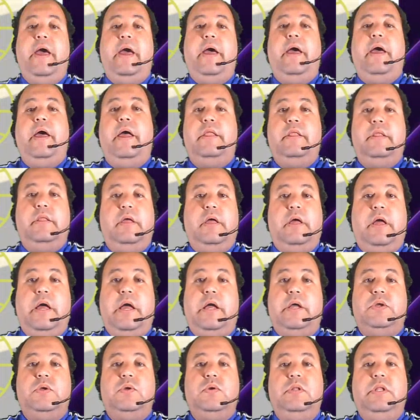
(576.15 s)
and
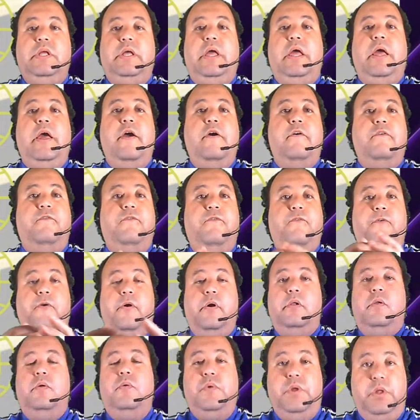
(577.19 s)
actually
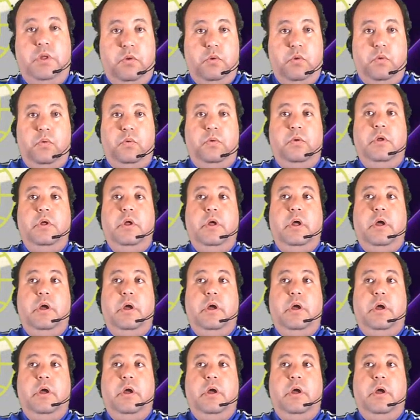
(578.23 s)
follow you